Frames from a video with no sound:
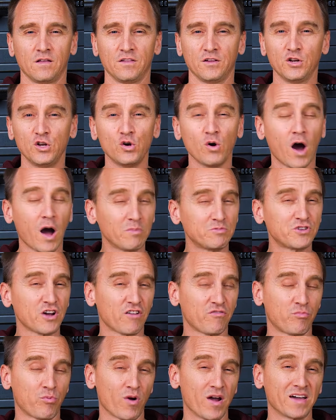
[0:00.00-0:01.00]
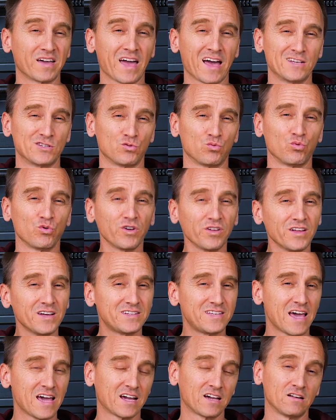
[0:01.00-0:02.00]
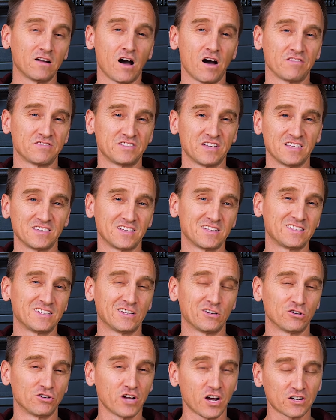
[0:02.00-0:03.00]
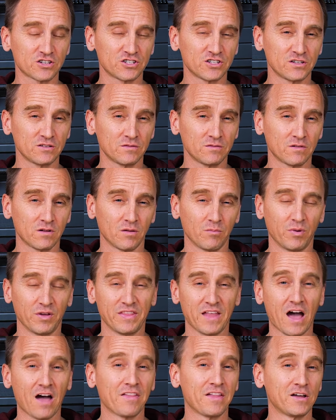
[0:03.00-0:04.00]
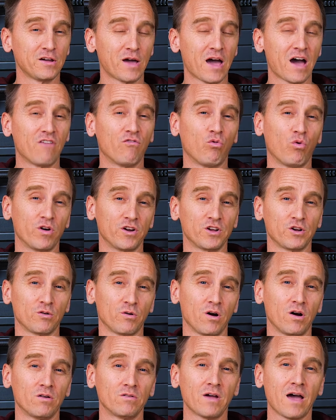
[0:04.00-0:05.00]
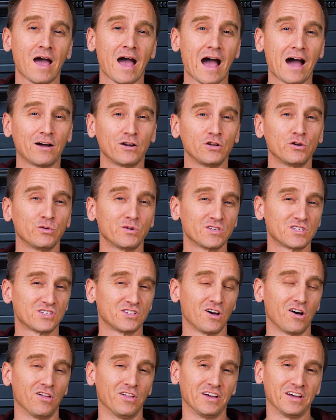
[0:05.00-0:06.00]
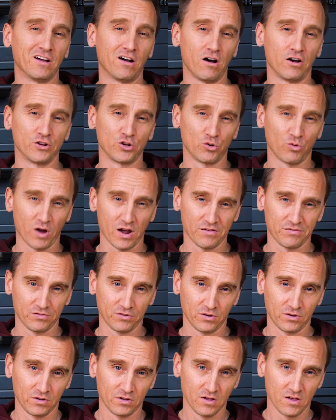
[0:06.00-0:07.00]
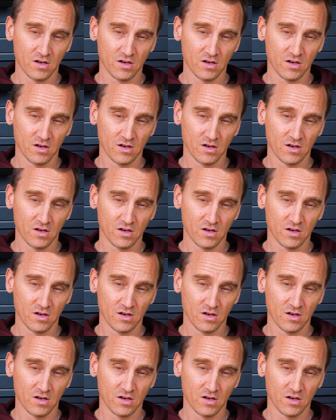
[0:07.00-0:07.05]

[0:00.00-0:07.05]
The new updraft brake has really taken off since its introduction, but now that you have one of your own, how do you install it on your rifle?